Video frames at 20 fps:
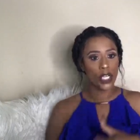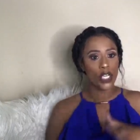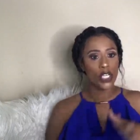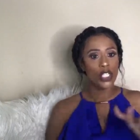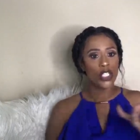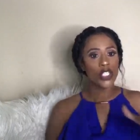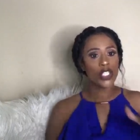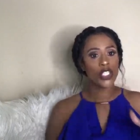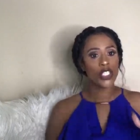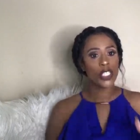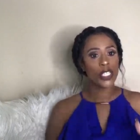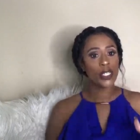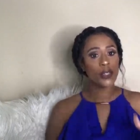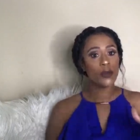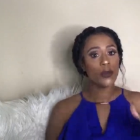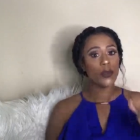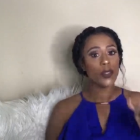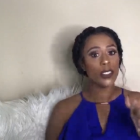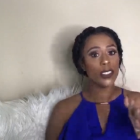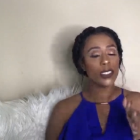she
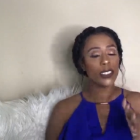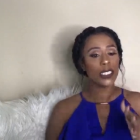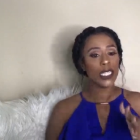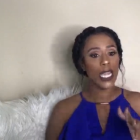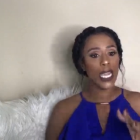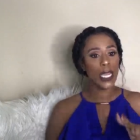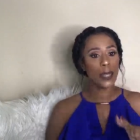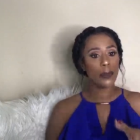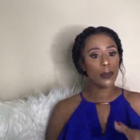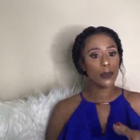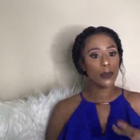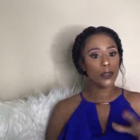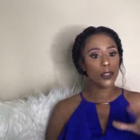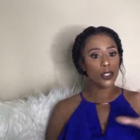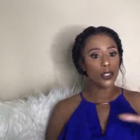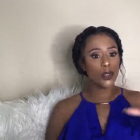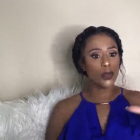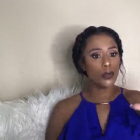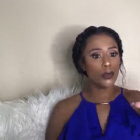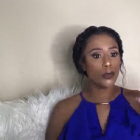was able
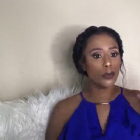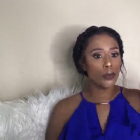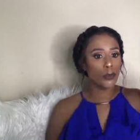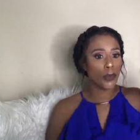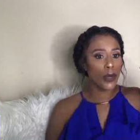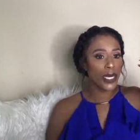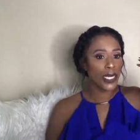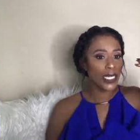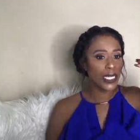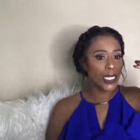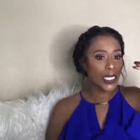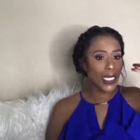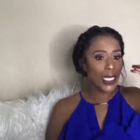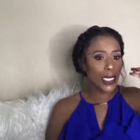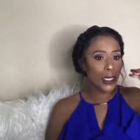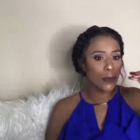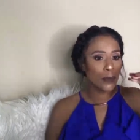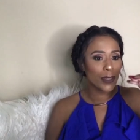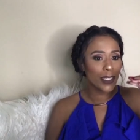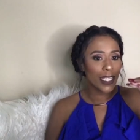to break
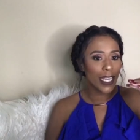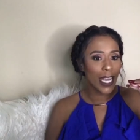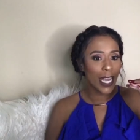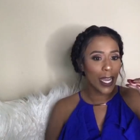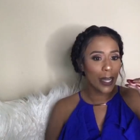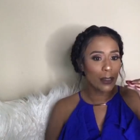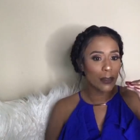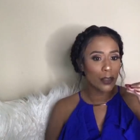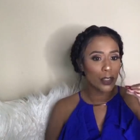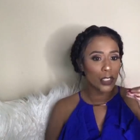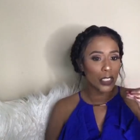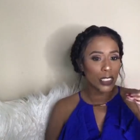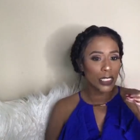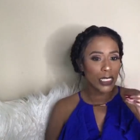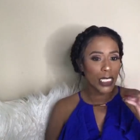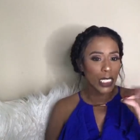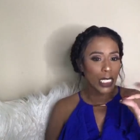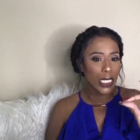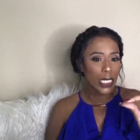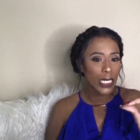him down just
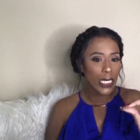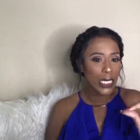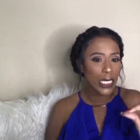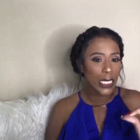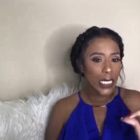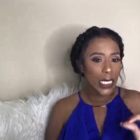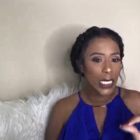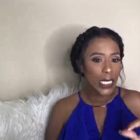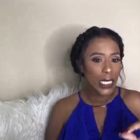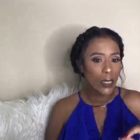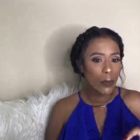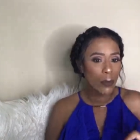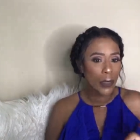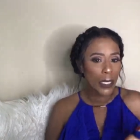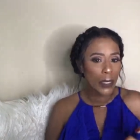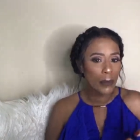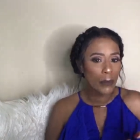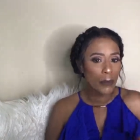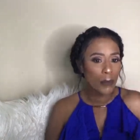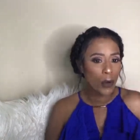a little
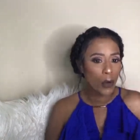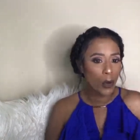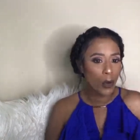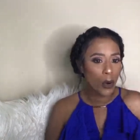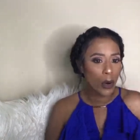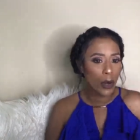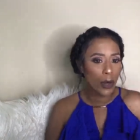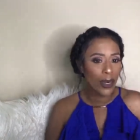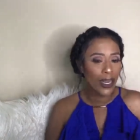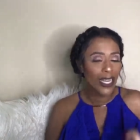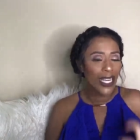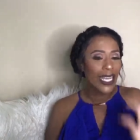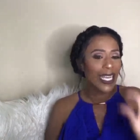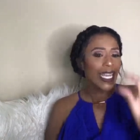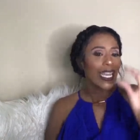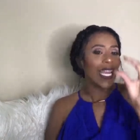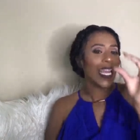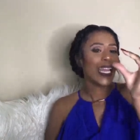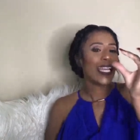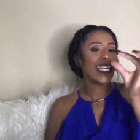bit more,
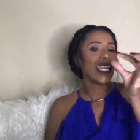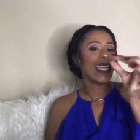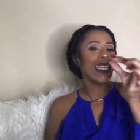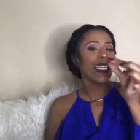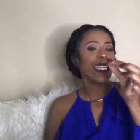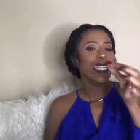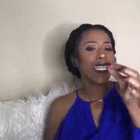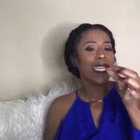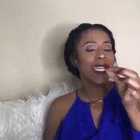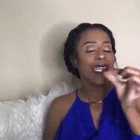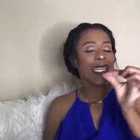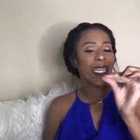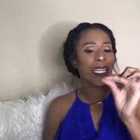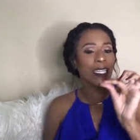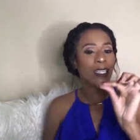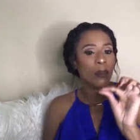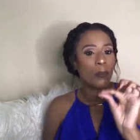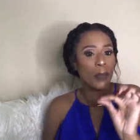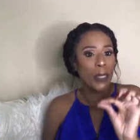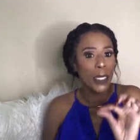and a
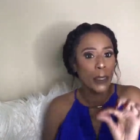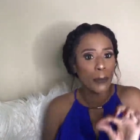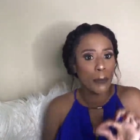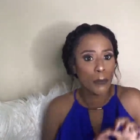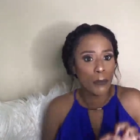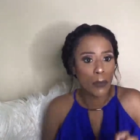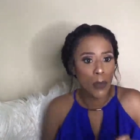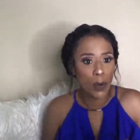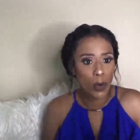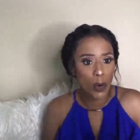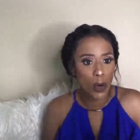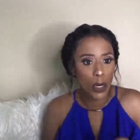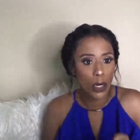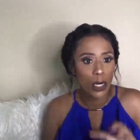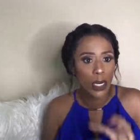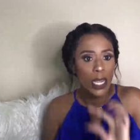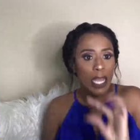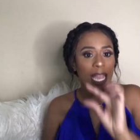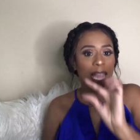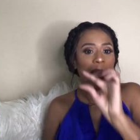little bit more,
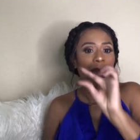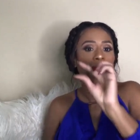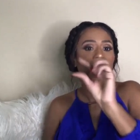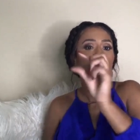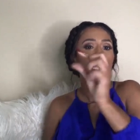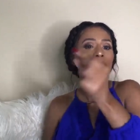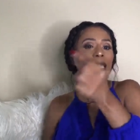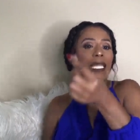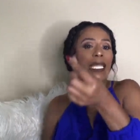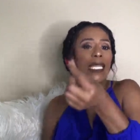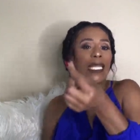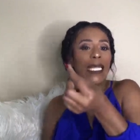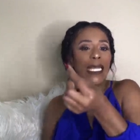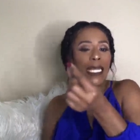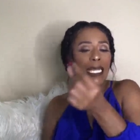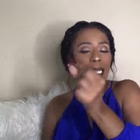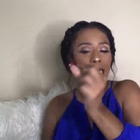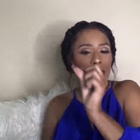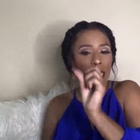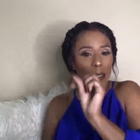and a
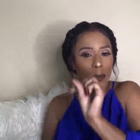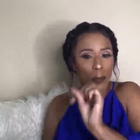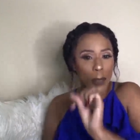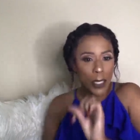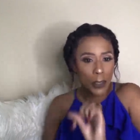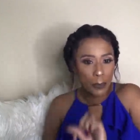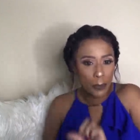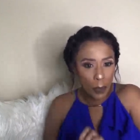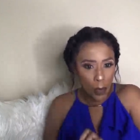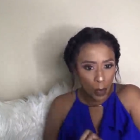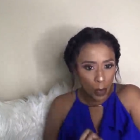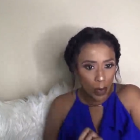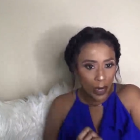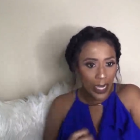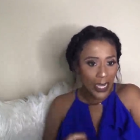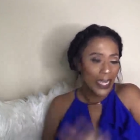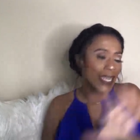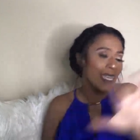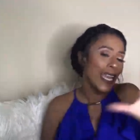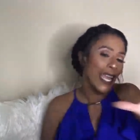little bit more.
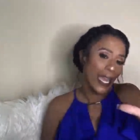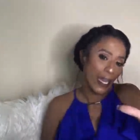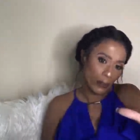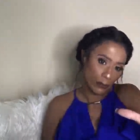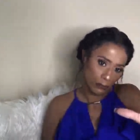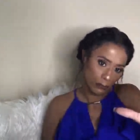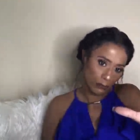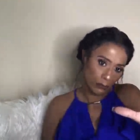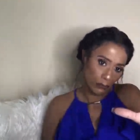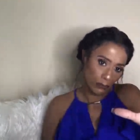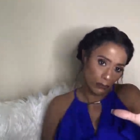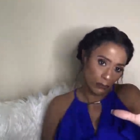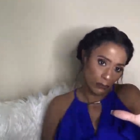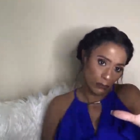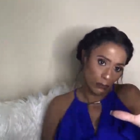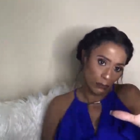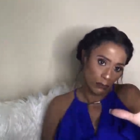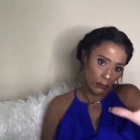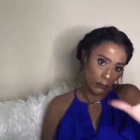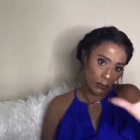Now,
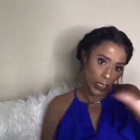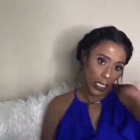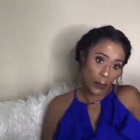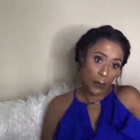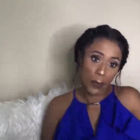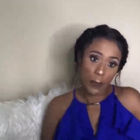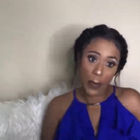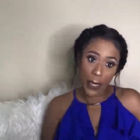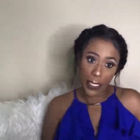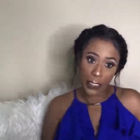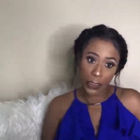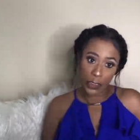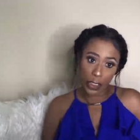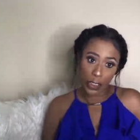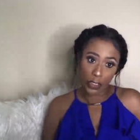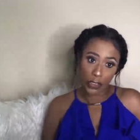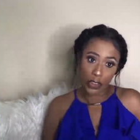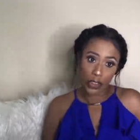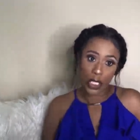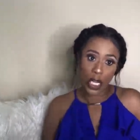keep in mind,
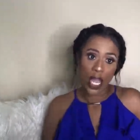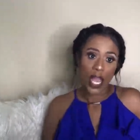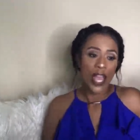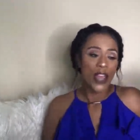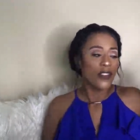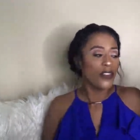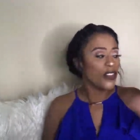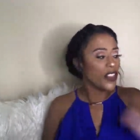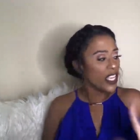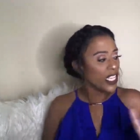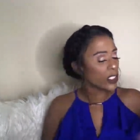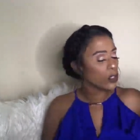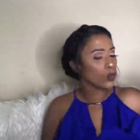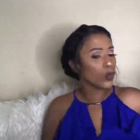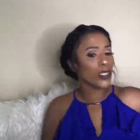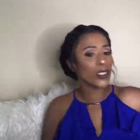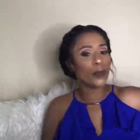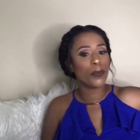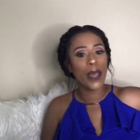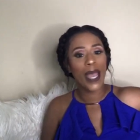church, this
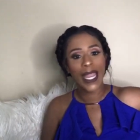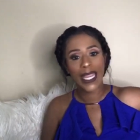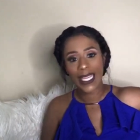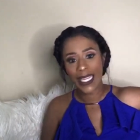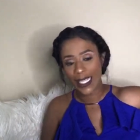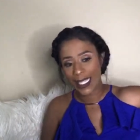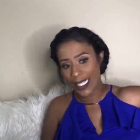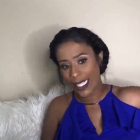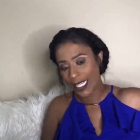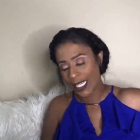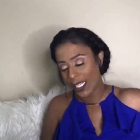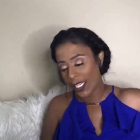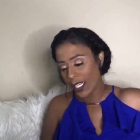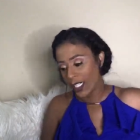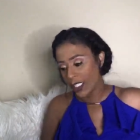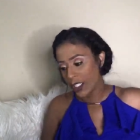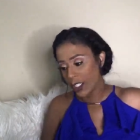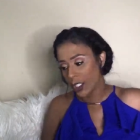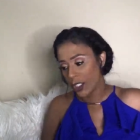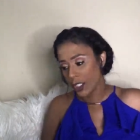was back in the,
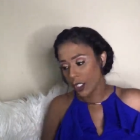you